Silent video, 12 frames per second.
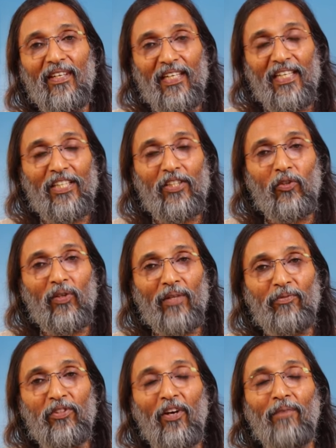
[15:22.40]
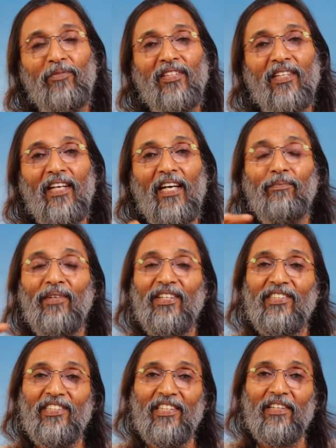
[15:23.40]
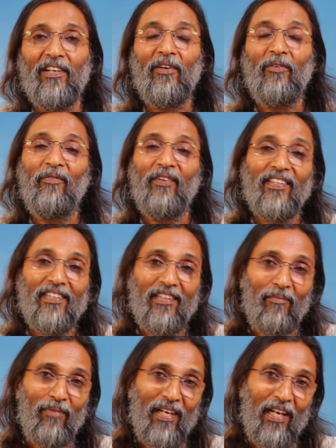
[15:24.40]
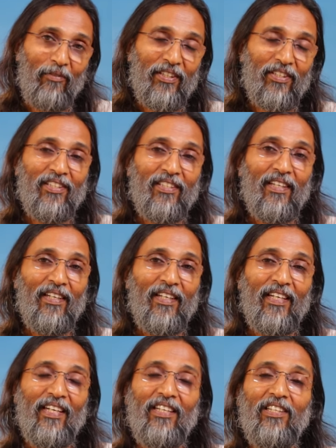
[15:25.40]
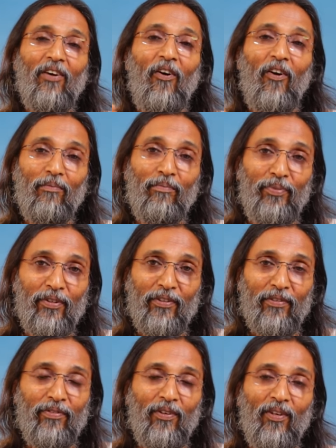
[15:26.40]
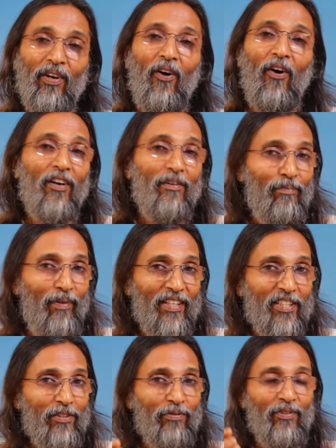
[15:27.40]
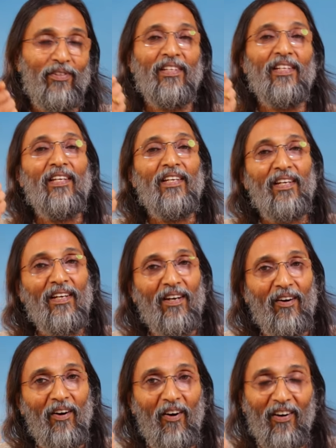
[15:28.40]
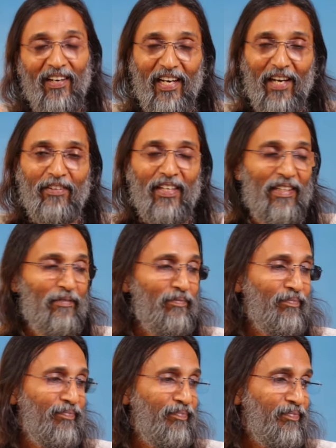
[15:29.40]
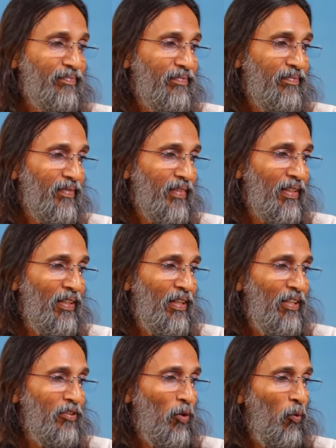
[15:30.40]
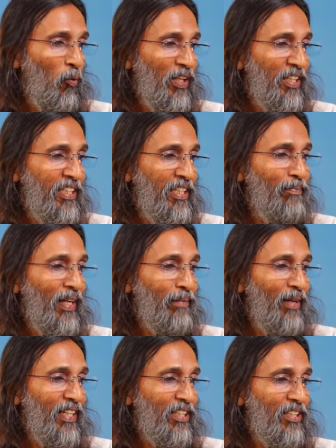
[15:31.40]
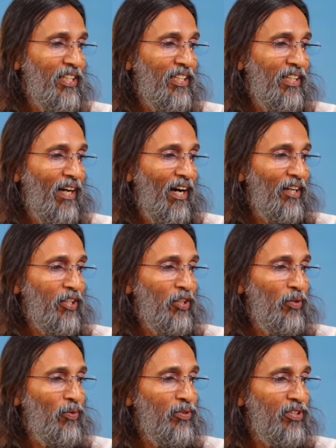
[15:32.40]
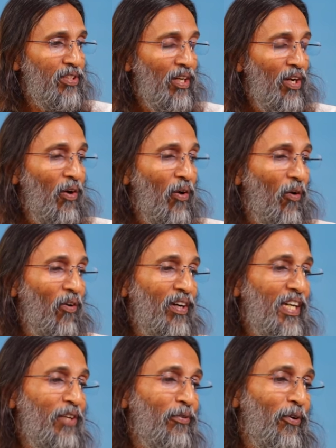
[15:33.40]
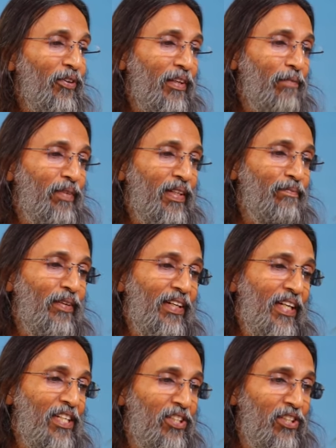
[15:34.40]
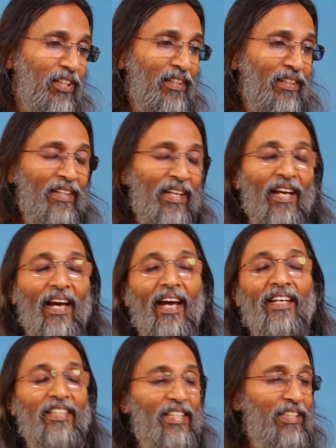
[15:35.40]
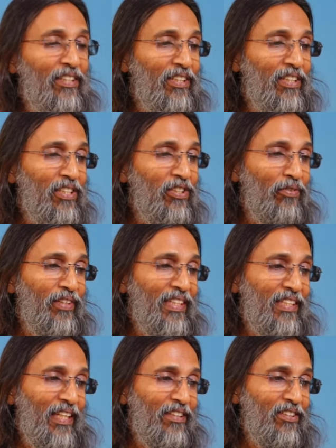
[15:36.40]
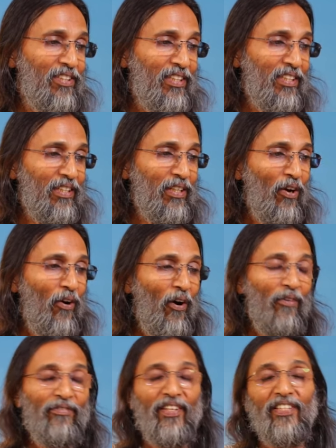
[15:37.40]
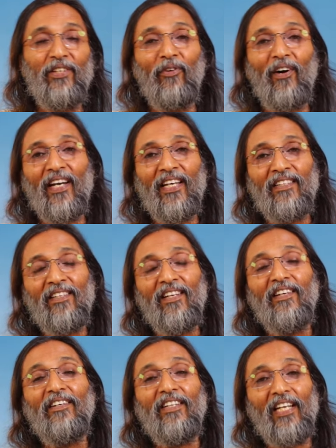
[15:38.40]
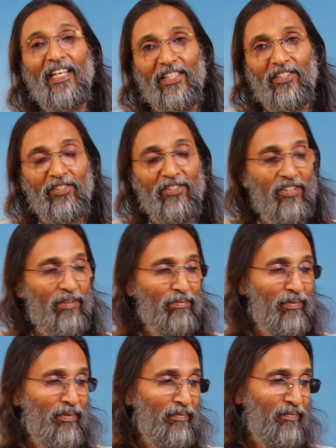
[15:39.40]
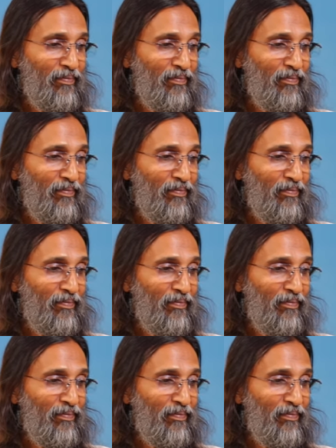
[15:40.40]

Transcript: lead to absorption and merging with the beloved in the all beautiful, all blissful, all loving. So worship and meditation are used only for the preparation and increase of intensity of the divine relationship.